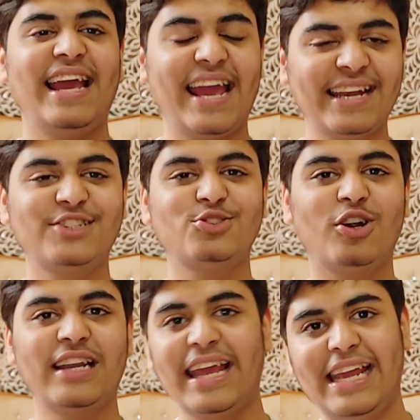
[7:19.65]
And it's
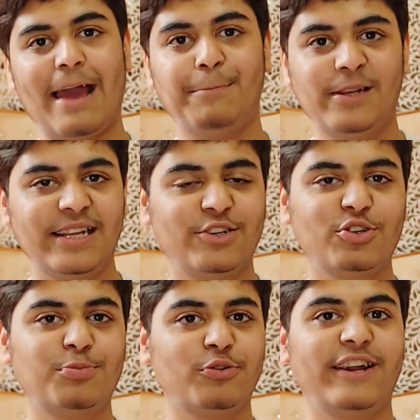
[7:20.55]
not like Apple, they
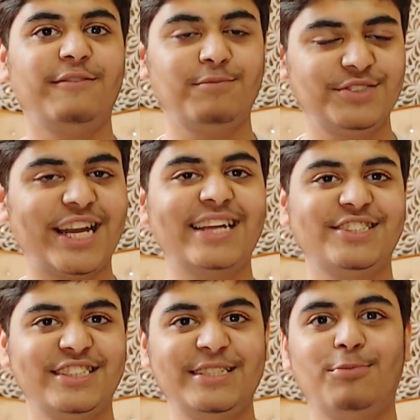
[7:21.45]
don't provide
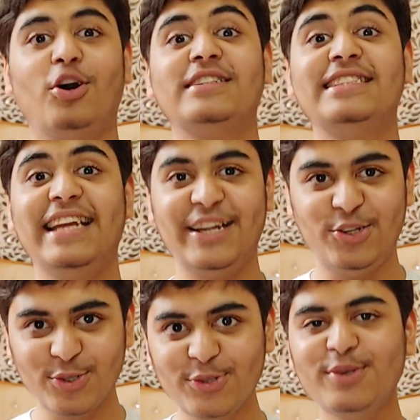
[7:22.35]
charger in the box, they
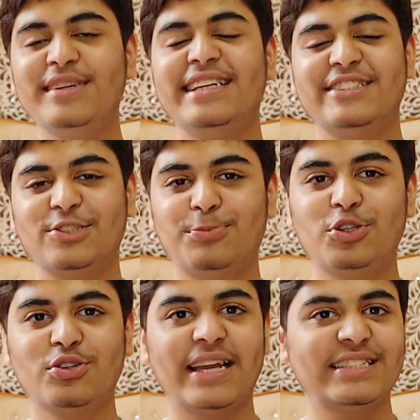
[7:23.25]
do. So
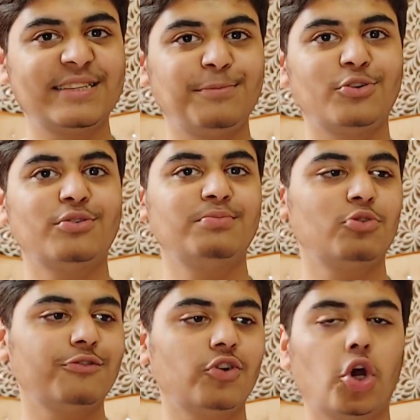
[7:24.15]
Poco X3 Pro
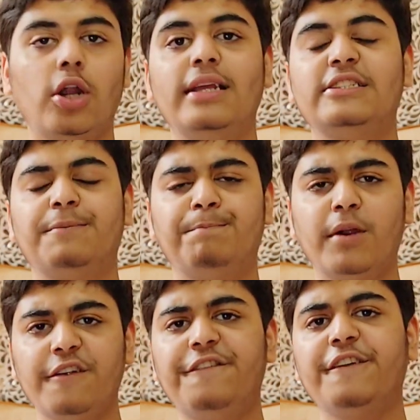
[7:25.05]
overall is a
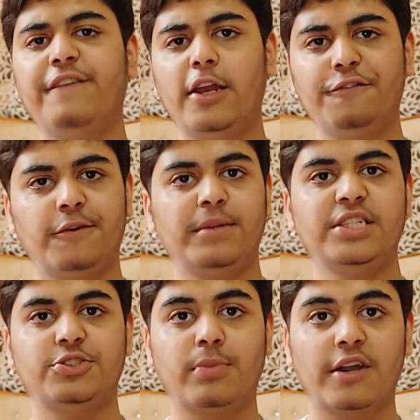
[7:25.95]
perfect value for me
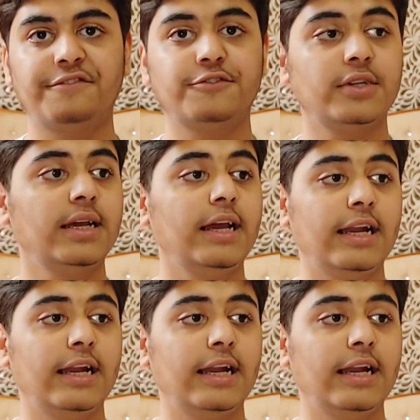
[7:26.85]
in smartphone.